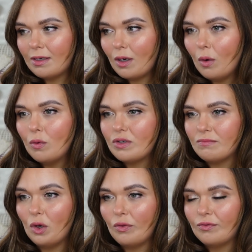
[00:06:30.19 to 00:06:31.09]
the colder
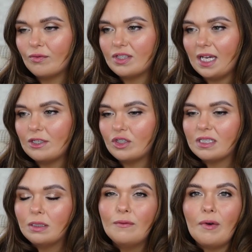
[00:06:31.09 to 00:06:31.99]
months I
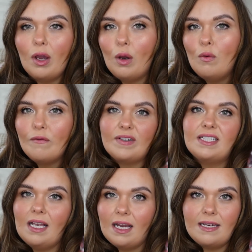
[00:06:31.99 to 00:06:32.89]
just love
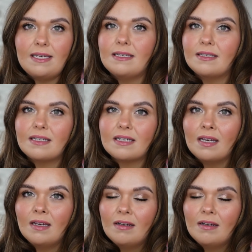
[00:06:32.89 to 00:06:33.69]
oversized